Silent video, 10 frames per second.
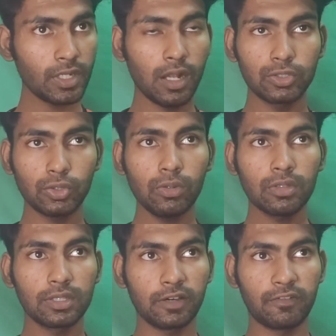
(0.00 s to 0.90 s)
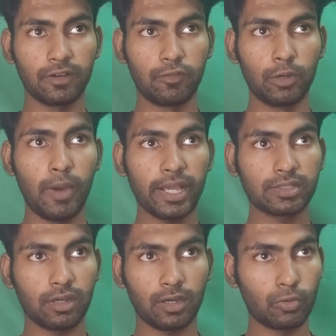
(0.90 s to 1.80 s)
Also, the
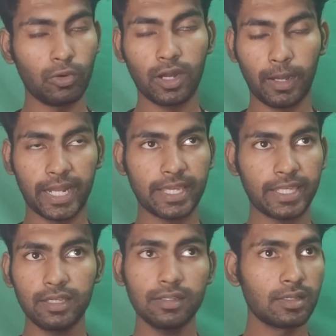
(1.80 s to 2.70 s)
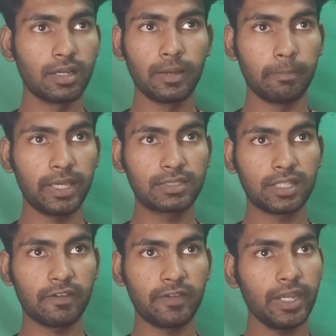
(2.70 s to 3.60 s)
fullbacks or who are attacking makes
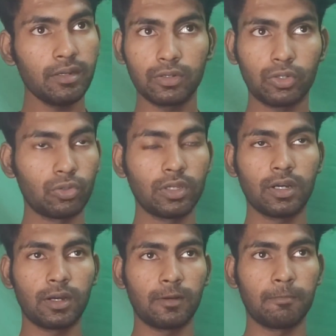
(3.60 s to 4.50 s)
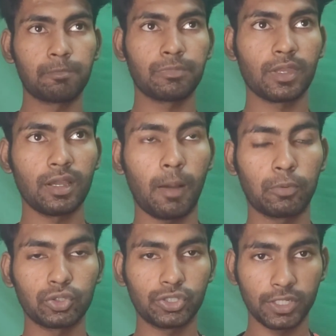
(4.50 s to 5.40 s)
their way to the
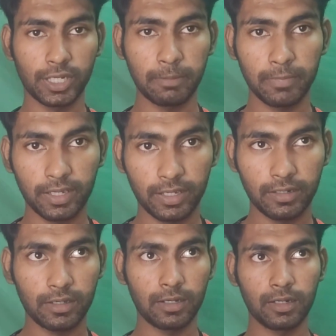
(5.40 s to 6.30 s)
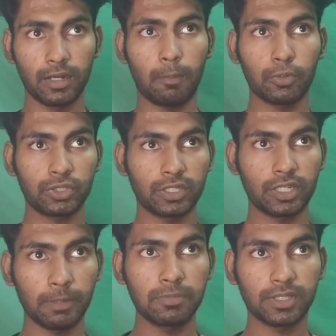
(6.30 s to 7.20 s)
opposition team and
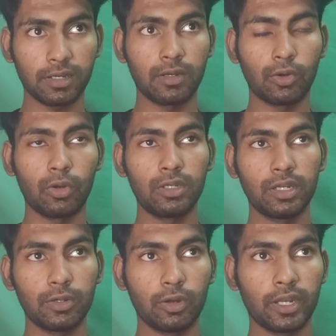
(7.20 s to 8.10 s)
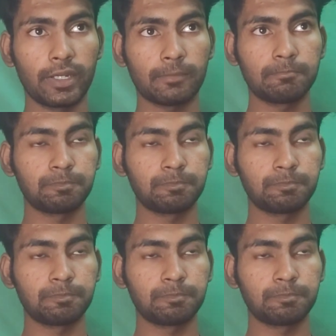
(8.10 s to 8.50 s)
opposition team's goal net.